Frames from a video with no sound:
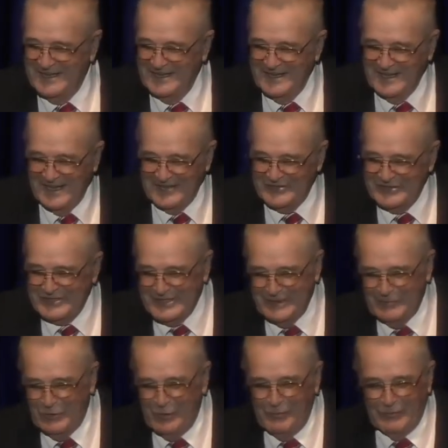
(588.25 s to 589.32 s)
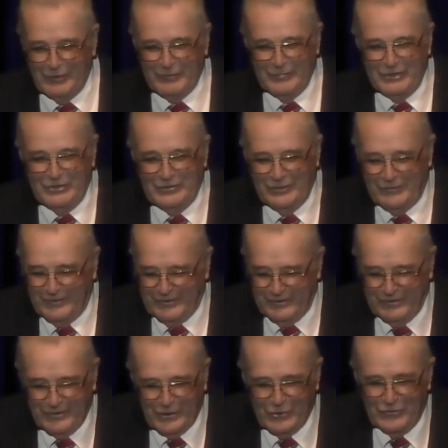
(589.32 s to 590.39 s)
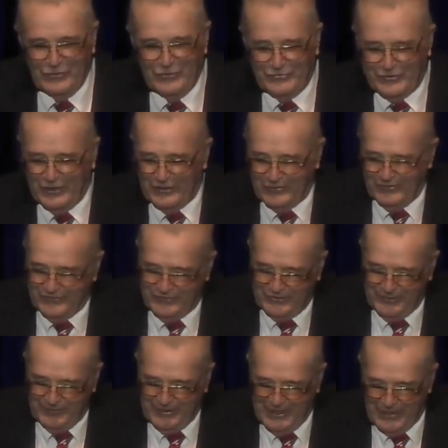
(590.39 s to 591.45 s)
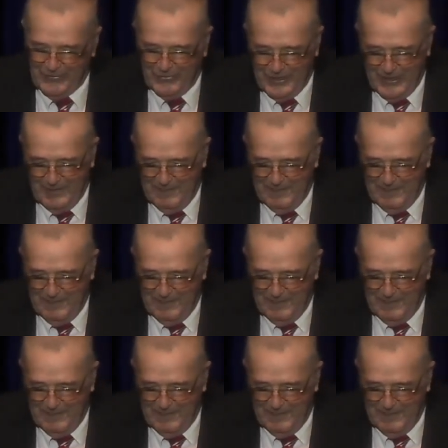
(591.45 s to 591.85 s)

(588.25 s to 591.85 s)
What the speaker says: I said, come on, woman, you know who you're talking to. Anyway,